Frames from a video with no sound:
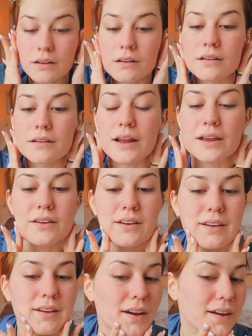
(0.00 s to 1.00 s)
Now you can
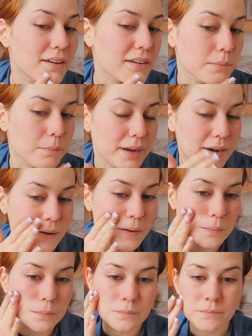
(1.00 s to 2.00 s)
kind of compare.
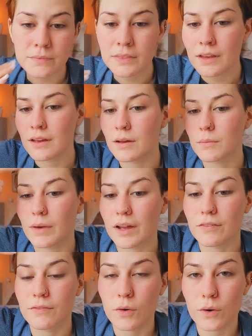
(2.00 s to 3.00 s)
My
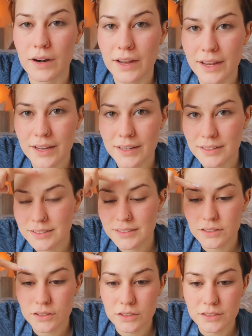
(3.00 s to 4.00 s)
forehead still
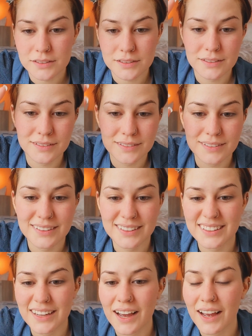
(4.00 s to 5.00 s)
looks
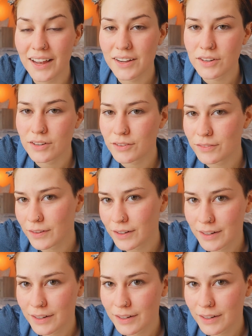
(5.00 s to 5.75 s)
kind of